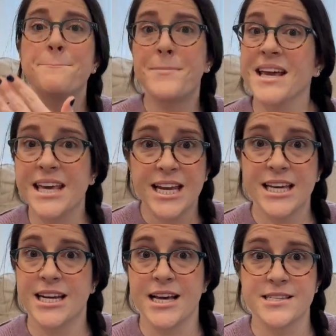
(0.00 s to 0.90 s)
By getting
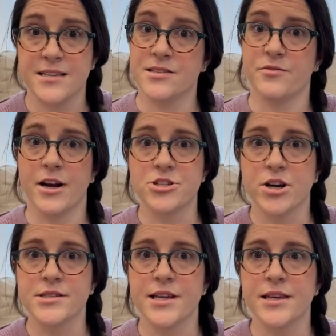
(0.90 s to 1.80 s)
a nice list of
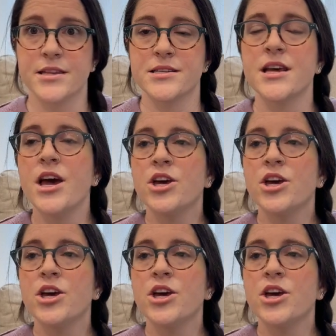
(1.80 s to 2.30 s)
restaurants like this,